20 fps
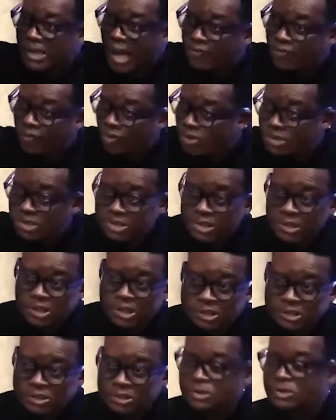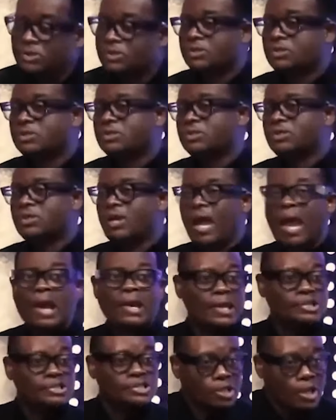for 16 years. And I
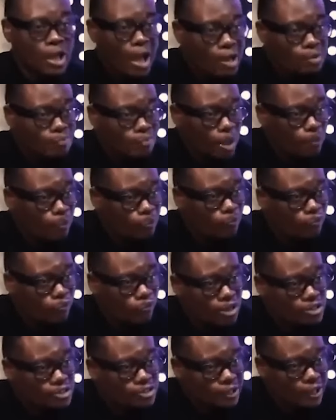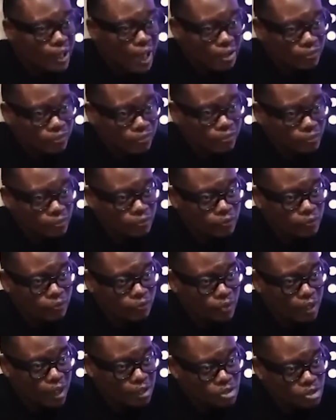still had my fasting life.
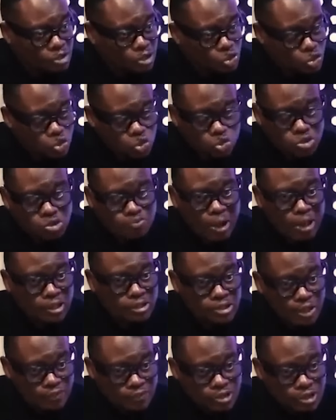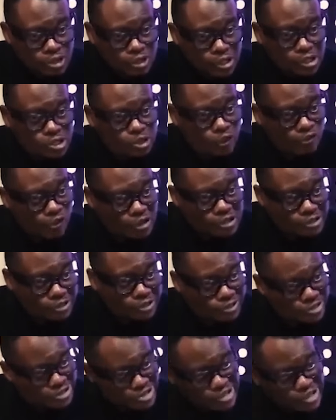I still do my 70 days of fasting
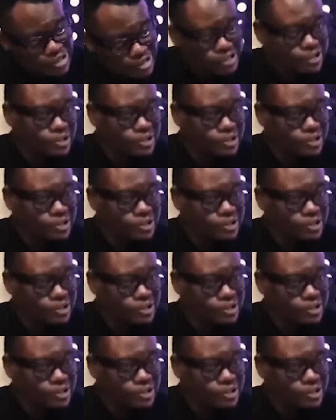straight.